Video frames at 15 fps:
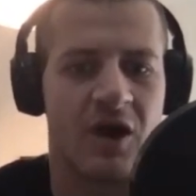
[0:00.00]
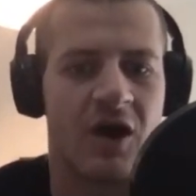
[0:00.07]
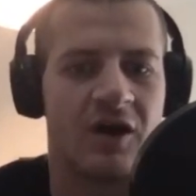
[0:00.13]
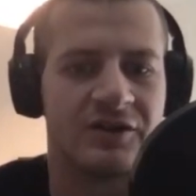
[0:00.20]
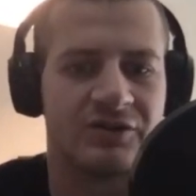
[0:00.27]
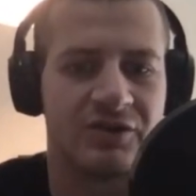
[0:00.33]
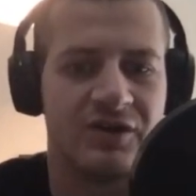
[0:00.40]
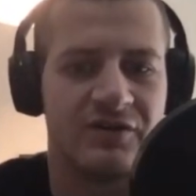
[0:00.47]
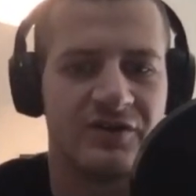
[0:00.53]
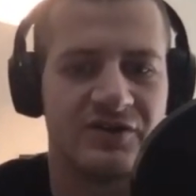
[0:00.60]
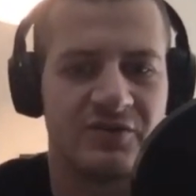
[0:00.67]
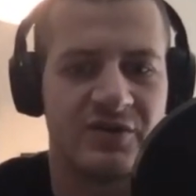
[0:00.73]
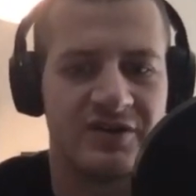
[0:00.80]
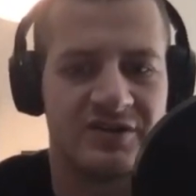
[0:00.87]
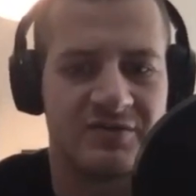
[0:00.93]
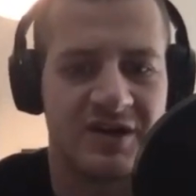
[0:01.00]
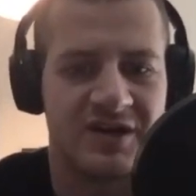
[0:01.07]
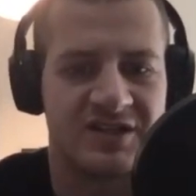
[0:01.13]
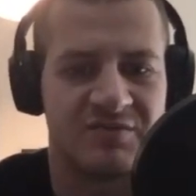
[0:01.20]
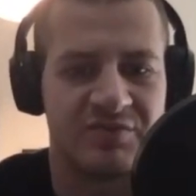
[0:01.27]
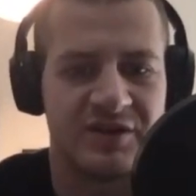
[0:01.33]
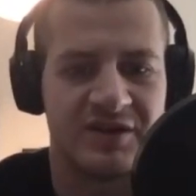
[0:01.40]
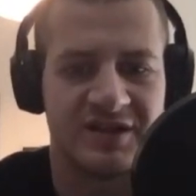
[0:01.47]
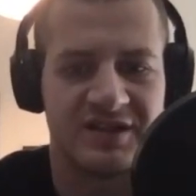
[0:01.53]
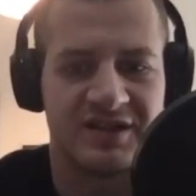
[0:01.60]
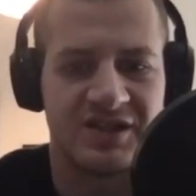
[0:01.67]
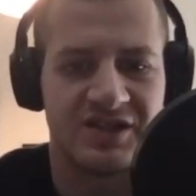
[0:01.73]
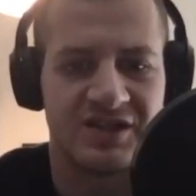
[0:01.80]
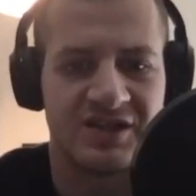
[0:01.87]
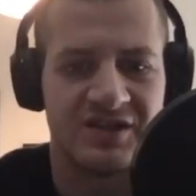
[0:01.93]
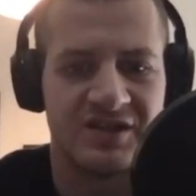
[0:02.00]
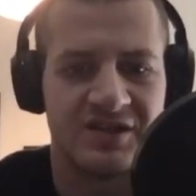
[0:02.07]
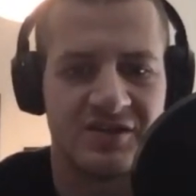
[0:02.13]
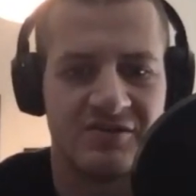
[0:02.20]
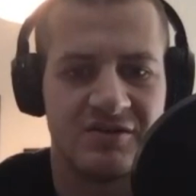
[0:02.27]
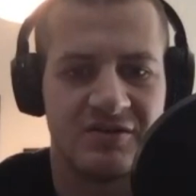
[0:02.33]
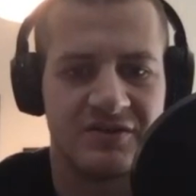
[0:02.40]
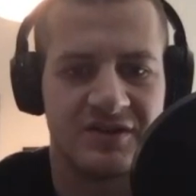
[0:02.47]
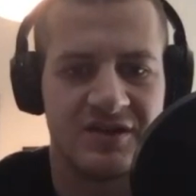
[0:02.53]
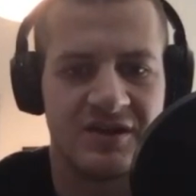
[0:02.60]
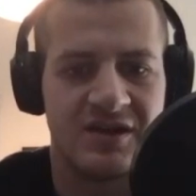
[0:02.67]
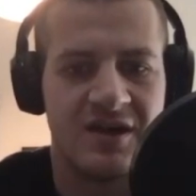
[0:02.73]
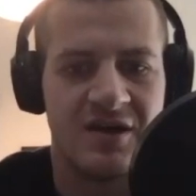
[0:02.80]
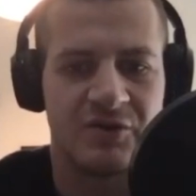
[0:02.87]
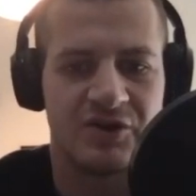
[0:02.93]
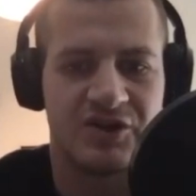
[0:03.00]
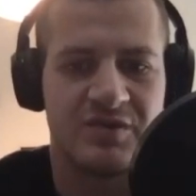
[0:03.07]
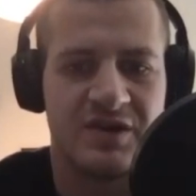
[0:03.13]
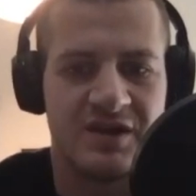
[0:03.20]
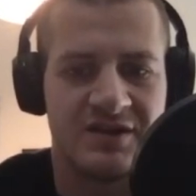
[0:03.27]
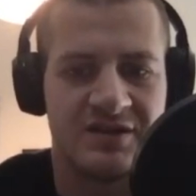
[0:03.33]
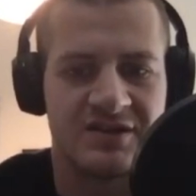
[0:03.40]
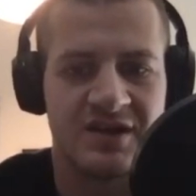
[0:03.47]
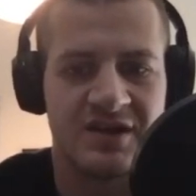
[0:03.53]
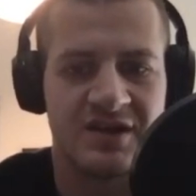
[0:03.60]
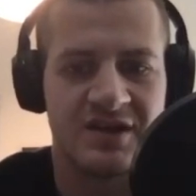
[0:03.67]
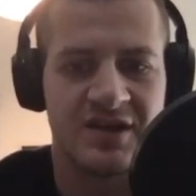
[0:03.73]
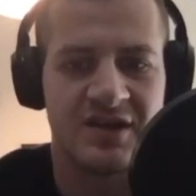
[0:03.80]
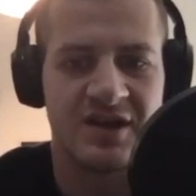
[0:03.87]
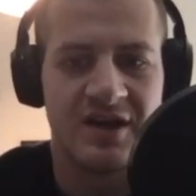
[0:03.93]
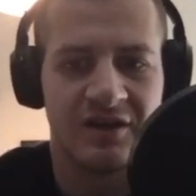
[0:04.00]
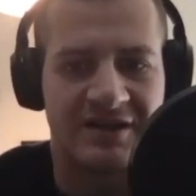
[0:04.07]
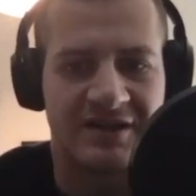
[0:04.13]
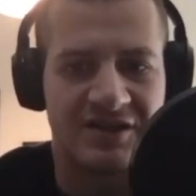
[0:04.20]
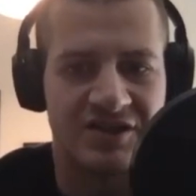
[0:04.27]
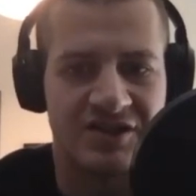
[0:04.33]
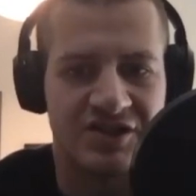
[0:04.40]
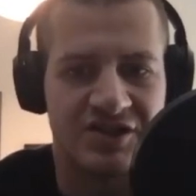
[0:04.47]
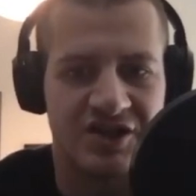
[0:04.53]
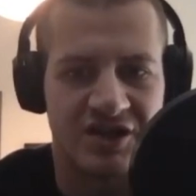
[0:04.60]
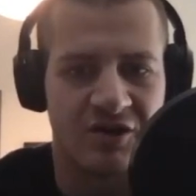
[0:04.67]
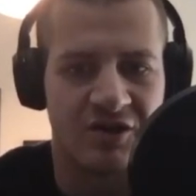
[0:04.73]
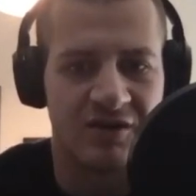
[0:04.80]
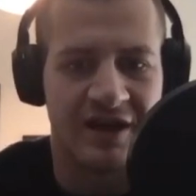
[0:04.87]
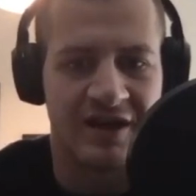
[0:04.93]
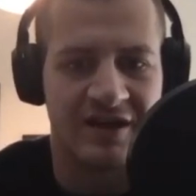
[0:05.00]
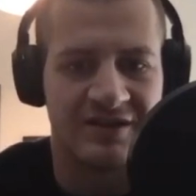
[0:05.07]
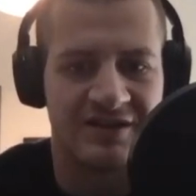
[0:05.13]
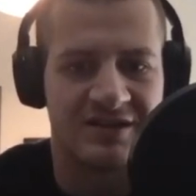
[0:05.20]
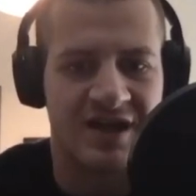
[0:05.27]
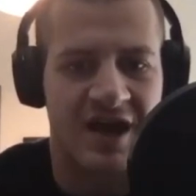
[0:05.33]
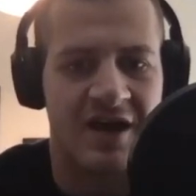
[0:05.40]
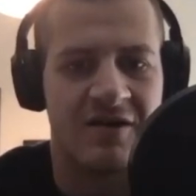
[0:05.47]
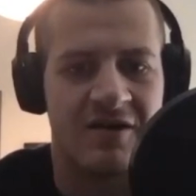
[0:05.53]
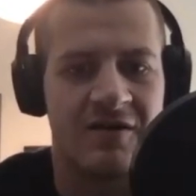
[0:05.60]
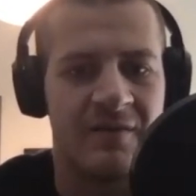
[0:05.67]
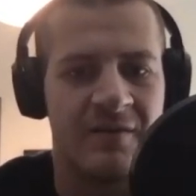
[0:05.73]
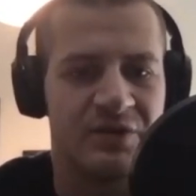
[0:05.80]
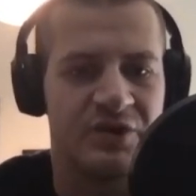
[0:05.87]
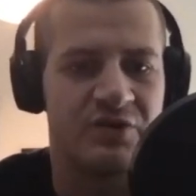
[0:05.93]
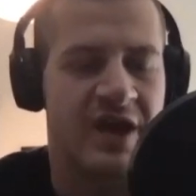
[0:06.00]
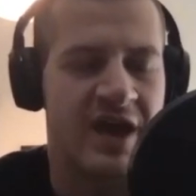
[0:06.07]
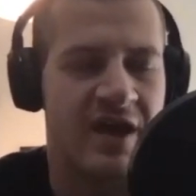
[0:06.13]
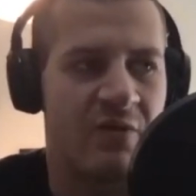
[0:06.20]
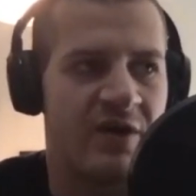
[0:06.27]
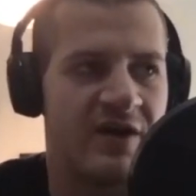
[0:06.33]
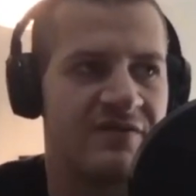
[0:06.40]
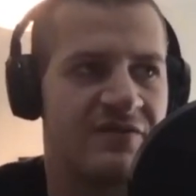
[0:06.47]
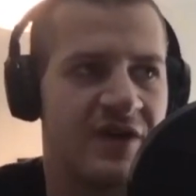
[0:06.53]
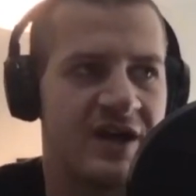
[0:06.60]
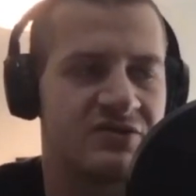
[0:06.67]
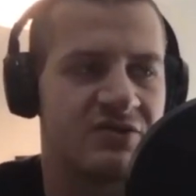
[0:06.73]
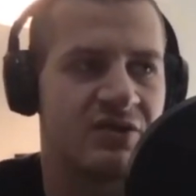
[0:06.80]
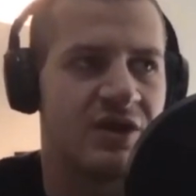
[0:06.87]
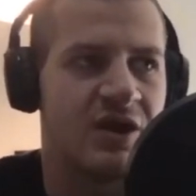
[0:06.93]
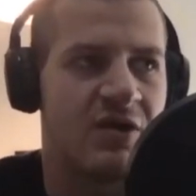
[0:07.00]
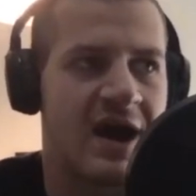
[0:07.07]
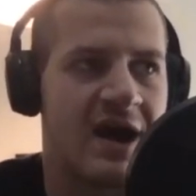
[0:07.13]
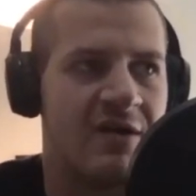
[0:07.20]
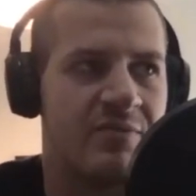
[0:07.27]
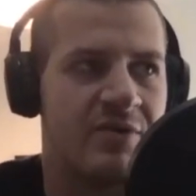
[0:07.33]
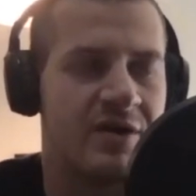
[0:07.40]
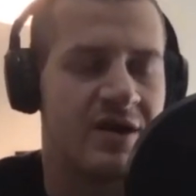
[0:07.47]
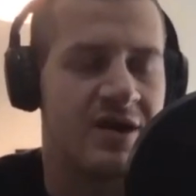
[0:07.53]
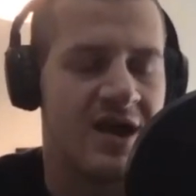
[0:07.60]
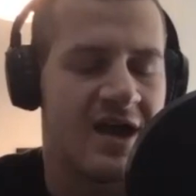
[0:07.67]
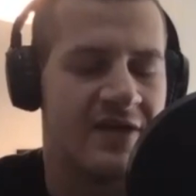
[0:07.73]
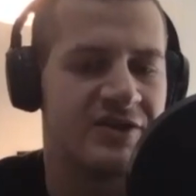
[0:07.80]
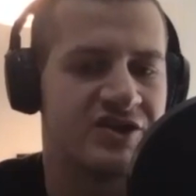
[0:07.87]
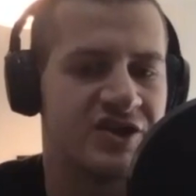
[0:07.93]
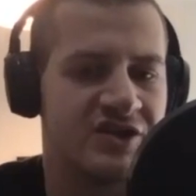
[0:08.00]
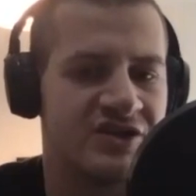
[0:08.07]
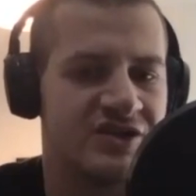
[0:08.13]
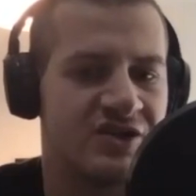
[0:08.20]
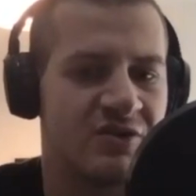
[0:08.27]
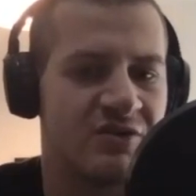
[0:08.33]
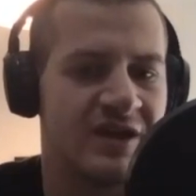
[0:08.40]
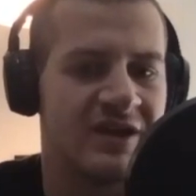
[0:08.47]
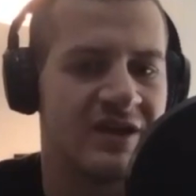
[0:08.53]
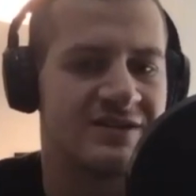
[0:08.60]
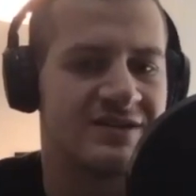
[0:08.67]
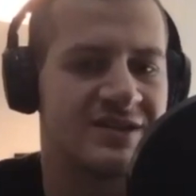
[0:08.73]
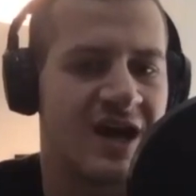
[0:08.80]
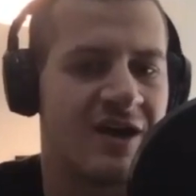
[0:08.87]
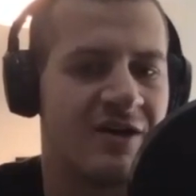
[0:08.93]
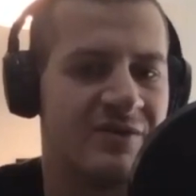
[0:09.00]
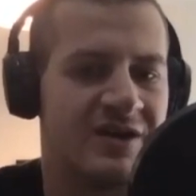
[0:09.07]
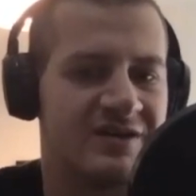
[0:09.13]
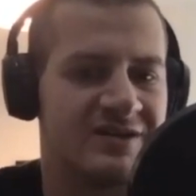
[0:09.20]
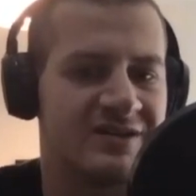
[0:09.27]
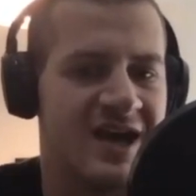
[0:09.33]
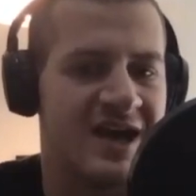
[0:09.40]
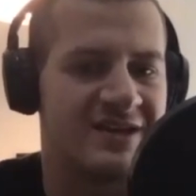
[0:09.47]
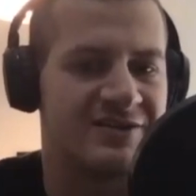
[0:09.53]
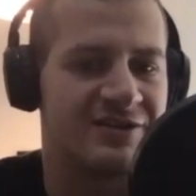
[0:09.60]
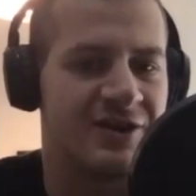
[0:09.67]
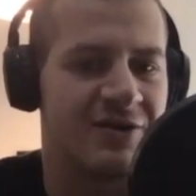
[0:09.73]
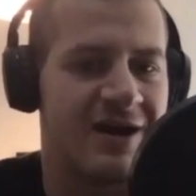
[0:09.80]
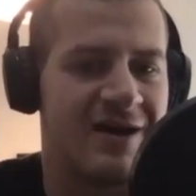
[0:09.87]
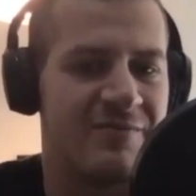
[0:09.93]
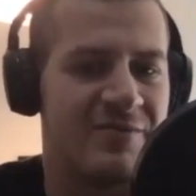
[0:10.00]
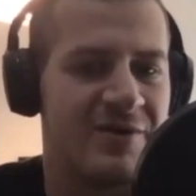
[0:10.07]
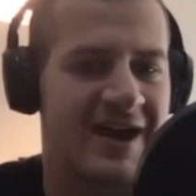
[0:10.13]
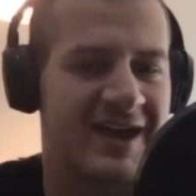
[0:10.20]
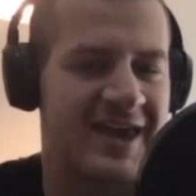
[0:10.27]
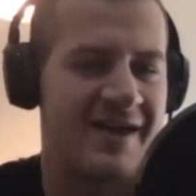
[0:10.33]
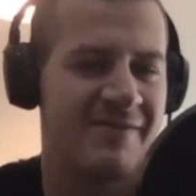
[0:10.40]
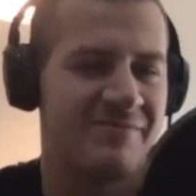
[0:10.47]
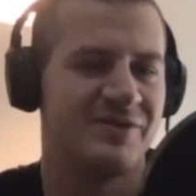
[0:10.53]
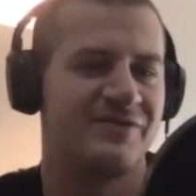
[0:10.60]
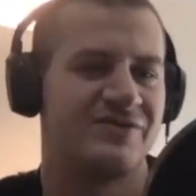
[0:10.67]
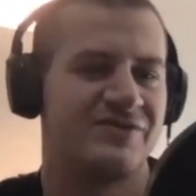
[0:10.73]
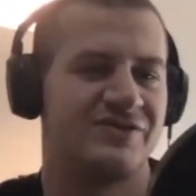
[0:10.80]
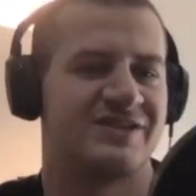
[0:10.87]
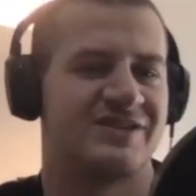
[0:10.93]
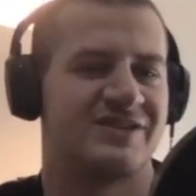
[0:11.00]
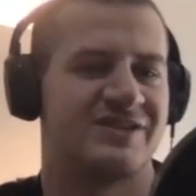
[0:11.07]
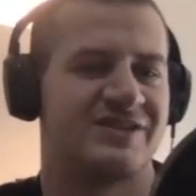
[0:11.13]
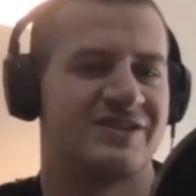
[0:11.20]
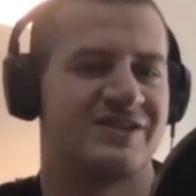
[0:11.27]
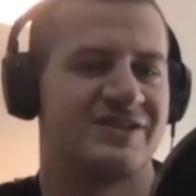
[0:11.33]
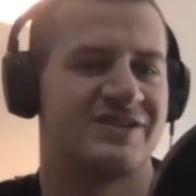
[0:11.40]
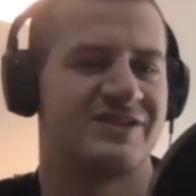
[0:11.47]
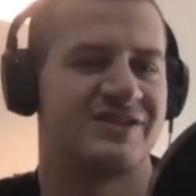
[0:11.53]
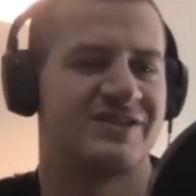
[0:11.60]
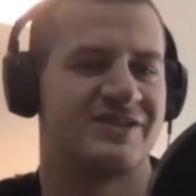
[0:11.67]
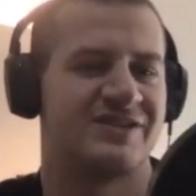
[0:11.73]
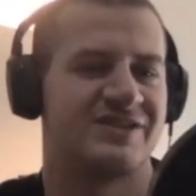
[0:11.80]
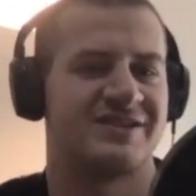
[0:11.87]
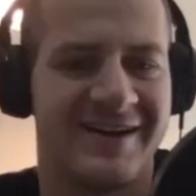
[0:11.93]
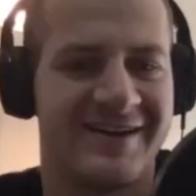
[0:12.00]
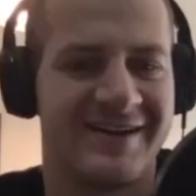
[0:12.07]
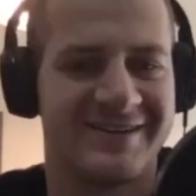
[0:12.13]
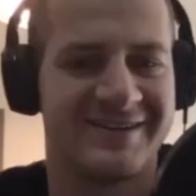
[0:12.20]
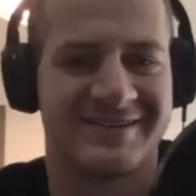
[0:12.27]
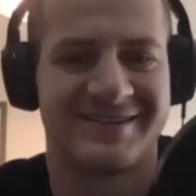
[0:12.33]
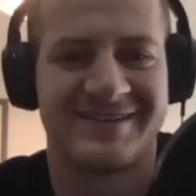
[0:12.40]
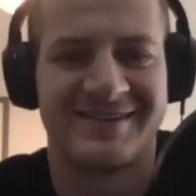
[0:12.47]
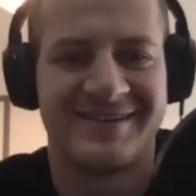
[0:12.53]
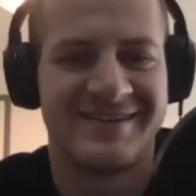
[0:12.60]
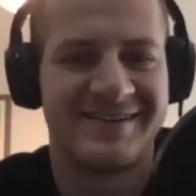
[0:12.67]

All three of his wins are by split decision in the UFC, which means lots of judges don't like his style. You can't win fights with low output, and the judges don't like his style because he has low output. I can't believe you just said that. That's hilarious.